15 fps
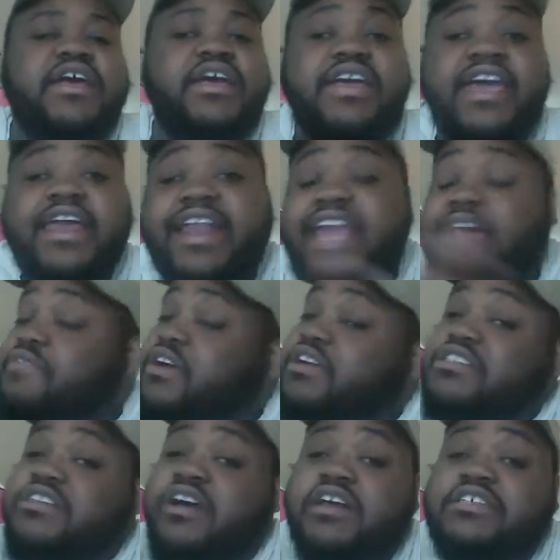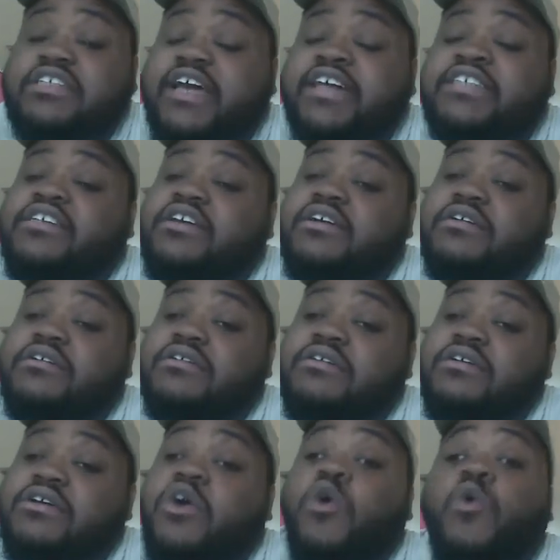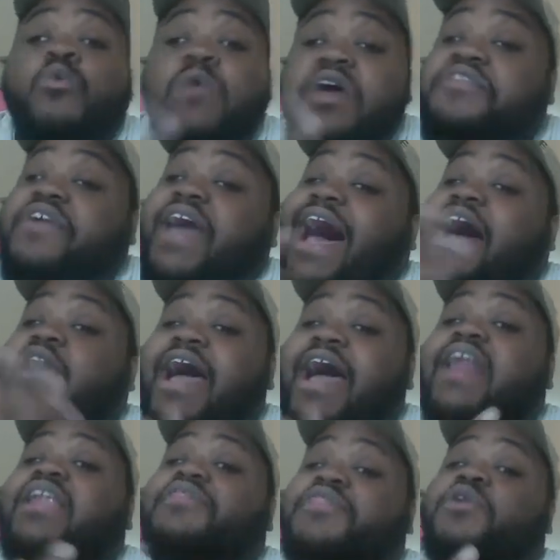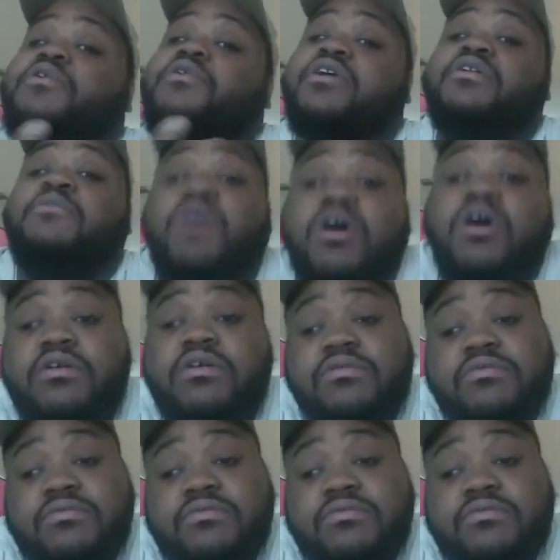He had 1,100 yards last year with Kyle Allen throwing in the ball.